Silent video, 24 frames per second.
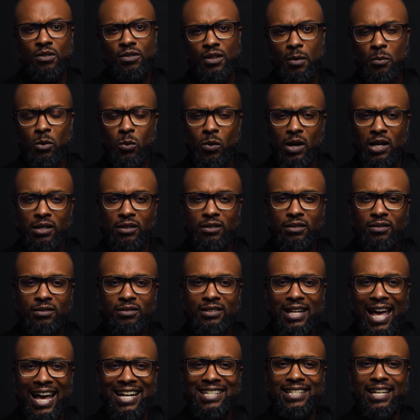Number one,
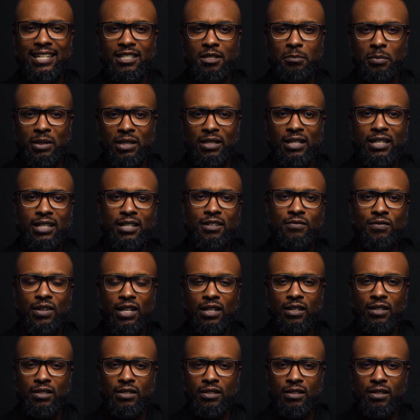accessibility
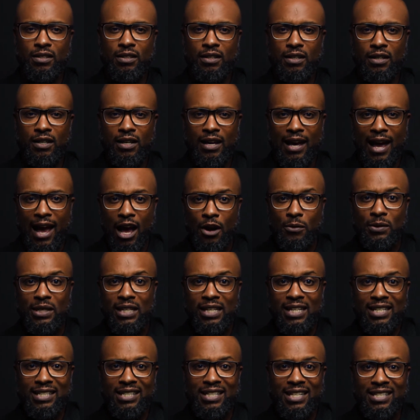convenience. How
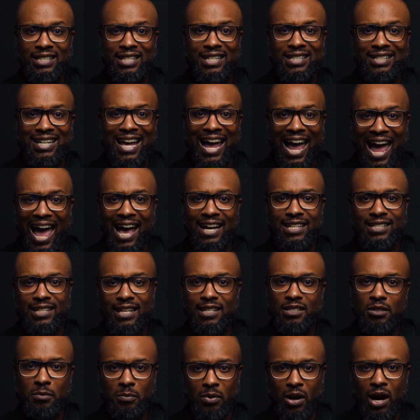easy is it to
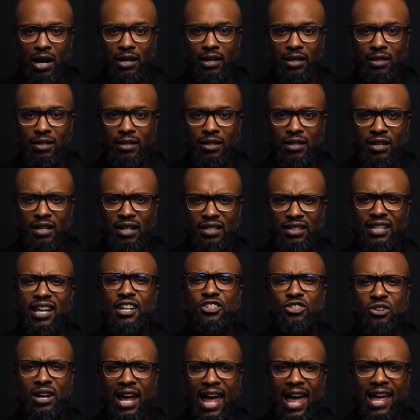access the product, to
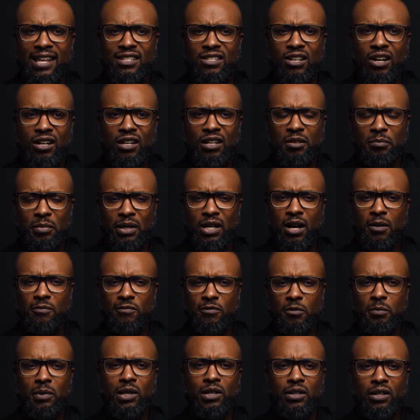get your hands on it and become
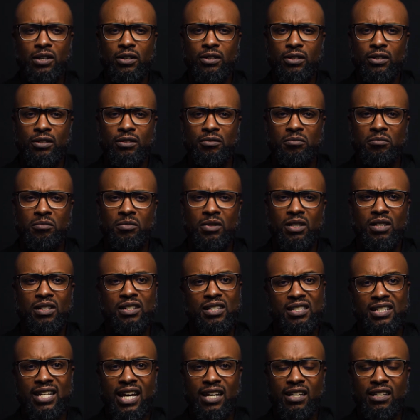familiar?
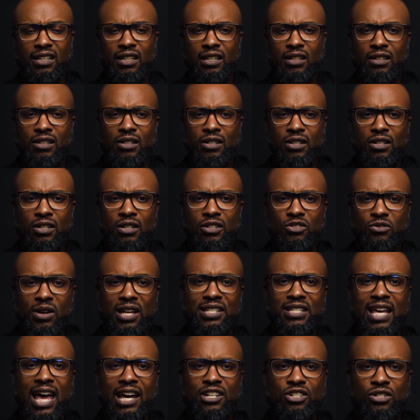Secondly,
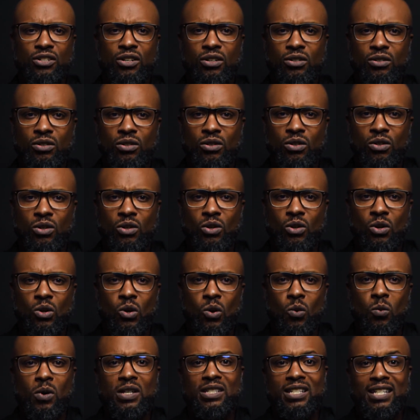transactional.
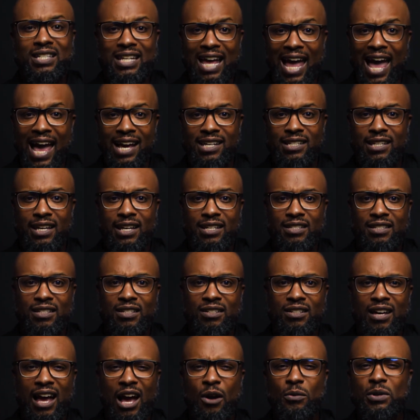Once it's accessed,
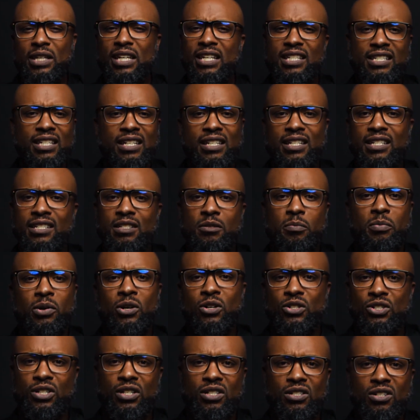how easy it is to
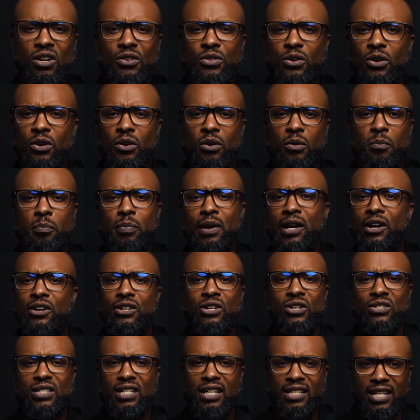purchase. Are there
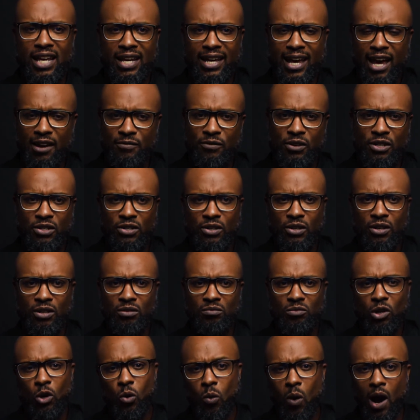barriers that take effort to
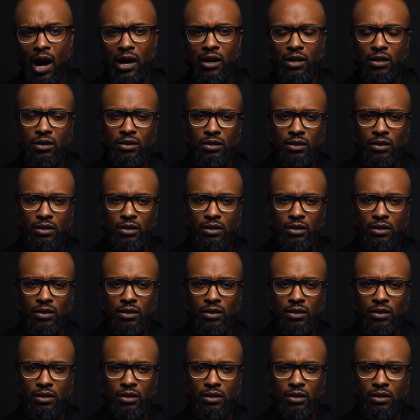acquire?